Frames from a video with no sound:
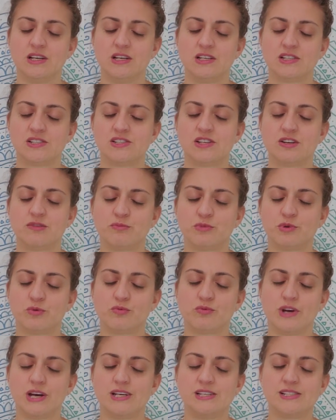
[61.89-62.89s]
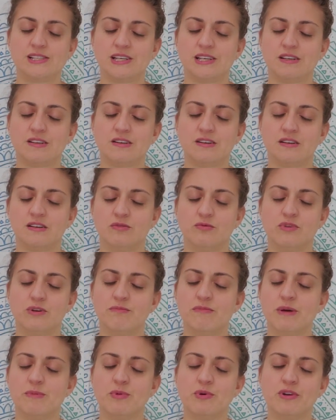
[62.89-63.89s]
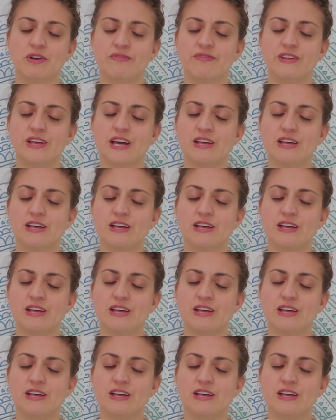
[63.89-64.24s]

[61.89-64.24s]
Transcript: sun, moon, rising. Remember, if the